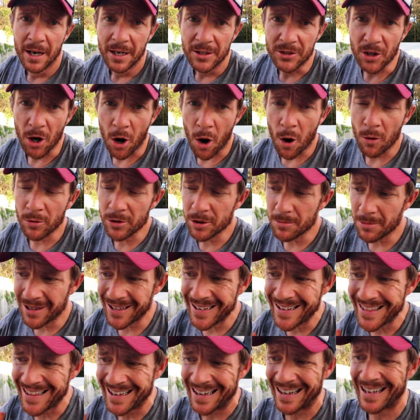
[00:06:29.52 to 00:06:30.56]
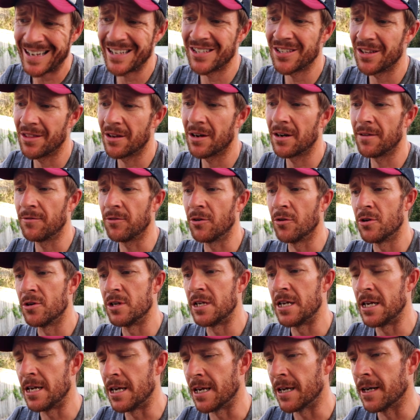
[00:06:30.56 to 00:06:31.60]
So ultimately, the lesson that I've learned
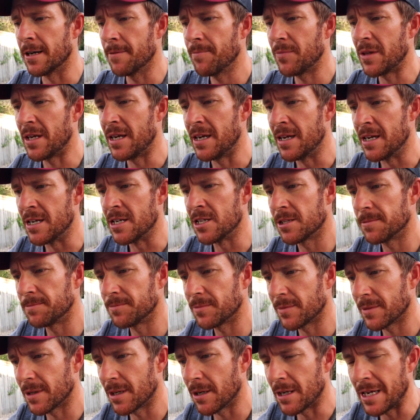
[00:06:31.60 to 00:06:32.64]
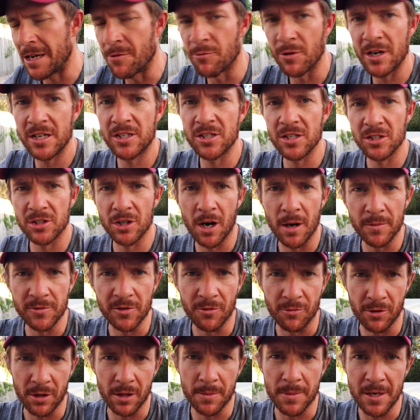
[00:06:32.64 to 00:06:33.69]
here is, in recent times,
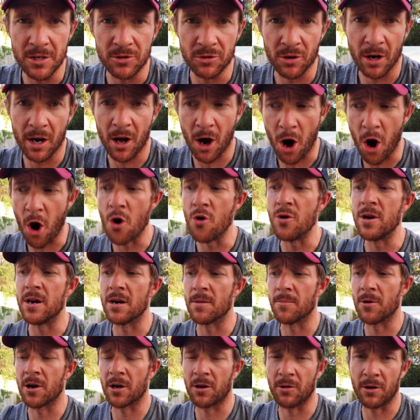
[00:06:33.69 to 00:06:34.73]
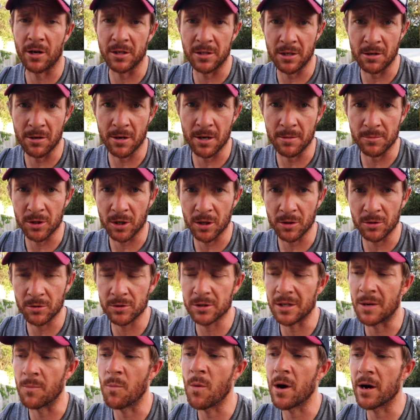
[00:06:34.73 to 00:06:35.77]
I've really been trying to hone into my Criterium
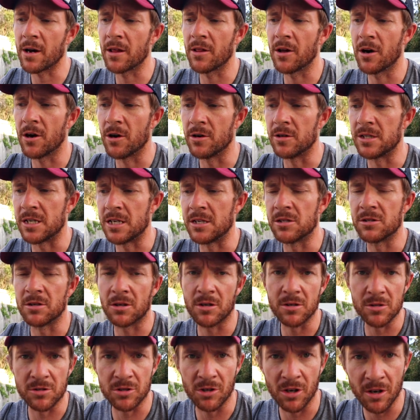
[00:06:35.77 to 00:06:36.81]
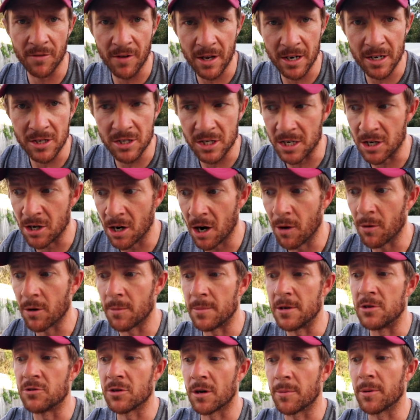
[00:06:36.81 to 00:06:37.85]
skills. And one of those is to conserve energy. You don't want to
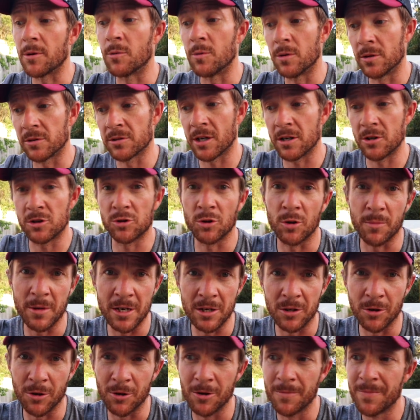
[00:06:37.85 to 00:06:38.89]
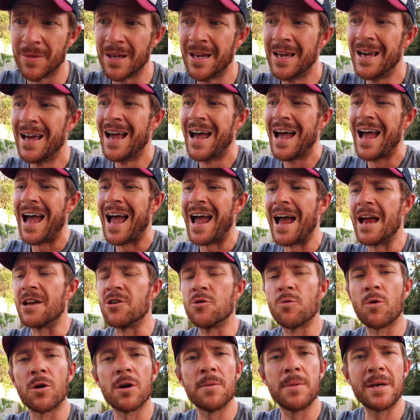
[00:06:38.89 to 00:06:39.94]
be dropping wheels like you saw me do. And
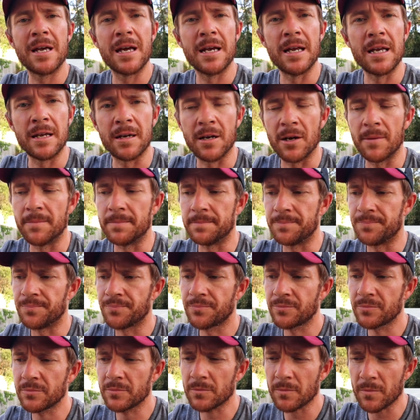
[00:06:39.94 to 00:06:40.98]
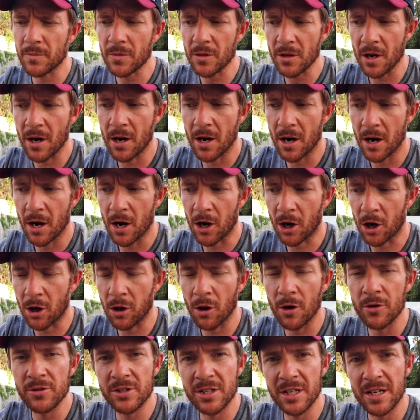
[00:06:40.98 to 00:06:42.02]
you want to be getting
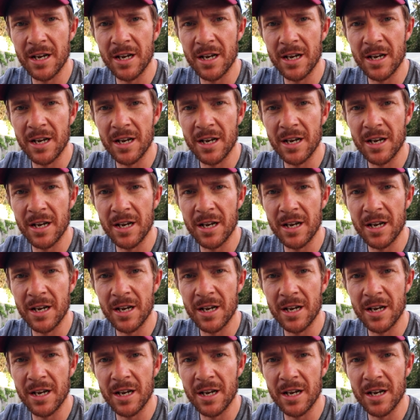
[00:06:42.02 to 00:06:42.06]
close